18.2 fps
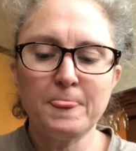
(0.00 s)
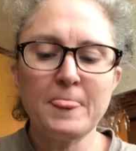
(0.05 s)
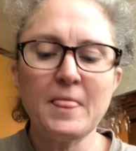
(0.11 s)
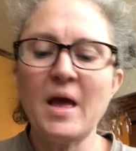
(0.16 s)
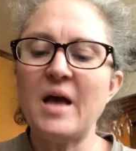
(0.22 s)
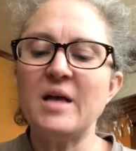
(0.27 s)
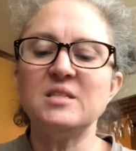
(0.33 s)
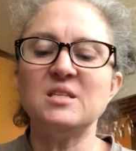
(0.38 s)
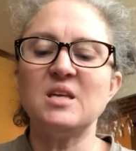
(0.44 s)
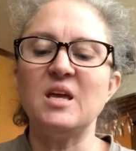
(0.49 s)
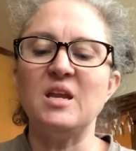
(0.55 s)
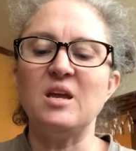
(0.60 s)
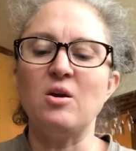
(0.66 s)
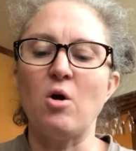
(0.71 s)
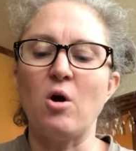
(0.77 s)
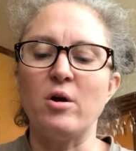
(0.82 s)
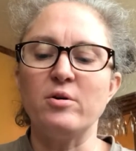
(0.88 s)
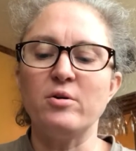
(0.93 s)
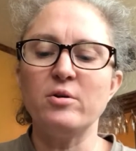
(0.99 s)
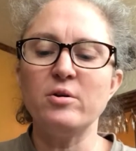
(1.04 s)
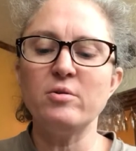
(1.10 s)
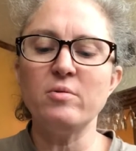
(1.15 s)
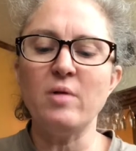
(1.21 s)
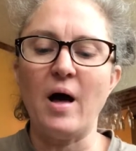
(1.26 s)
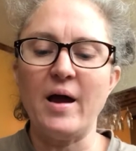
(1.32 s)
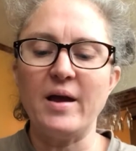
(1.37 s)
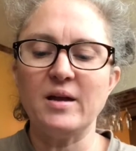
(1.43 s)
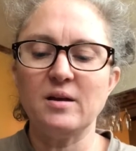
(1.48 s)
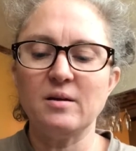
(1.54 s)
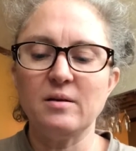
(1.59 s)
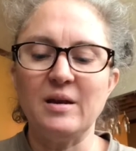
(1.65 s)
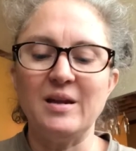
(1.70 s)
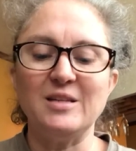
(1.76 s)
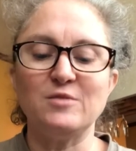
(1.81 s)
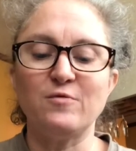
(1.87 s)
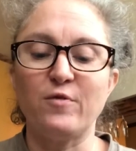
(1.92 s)
Ask any gardener you like.
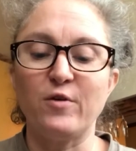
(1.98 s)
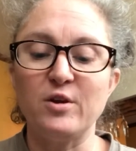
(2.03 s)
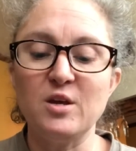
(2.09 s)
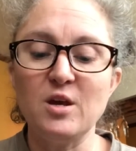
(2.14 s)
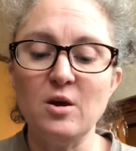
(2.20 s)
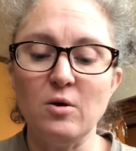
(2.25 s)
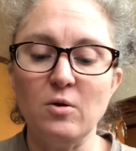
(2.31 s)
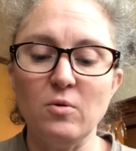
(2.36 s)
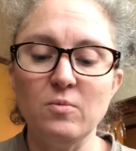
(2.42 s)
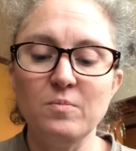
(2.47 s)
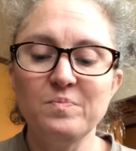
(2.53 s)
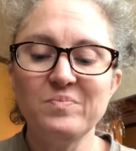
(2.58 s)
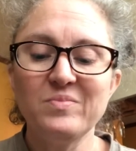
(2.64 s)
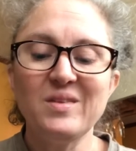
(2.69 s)
And as for you,